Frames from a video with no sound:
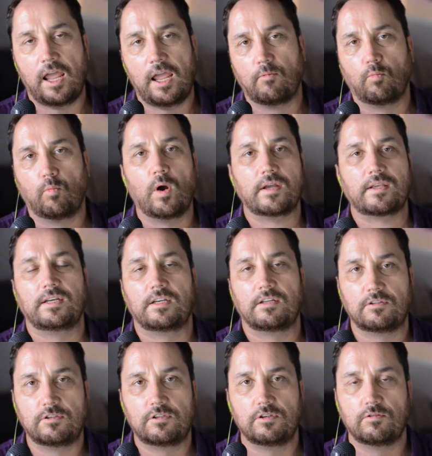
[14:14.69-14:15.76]
and what can it
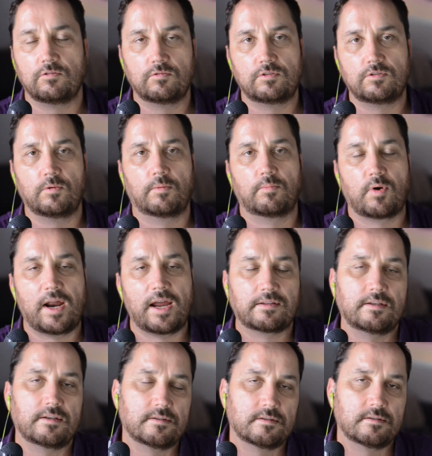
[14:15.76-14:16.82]
do to a
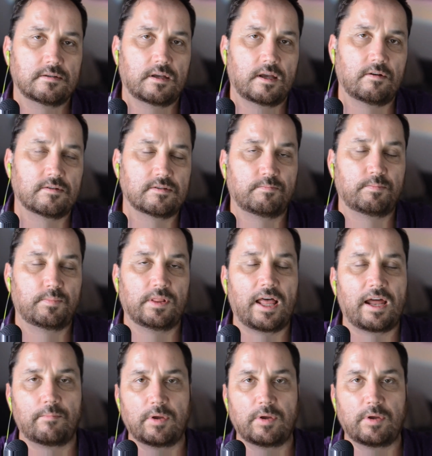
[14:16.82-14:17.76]
practice? I know it's a lot of big